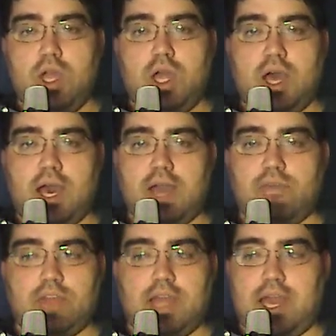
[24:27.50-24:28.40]
I
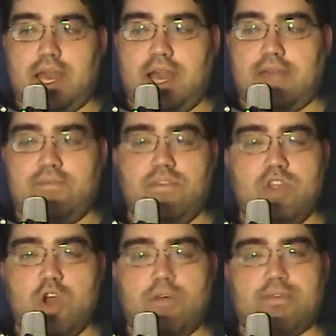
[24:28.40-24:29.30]
really, I, I have
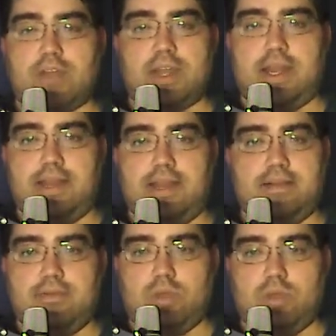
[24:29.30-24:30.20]
no freaking idea
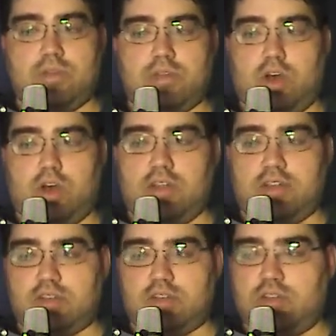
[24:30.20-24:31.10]
what to call this
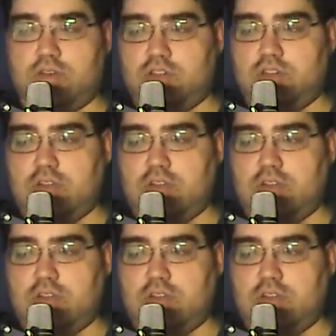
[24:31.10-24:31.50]
next generation.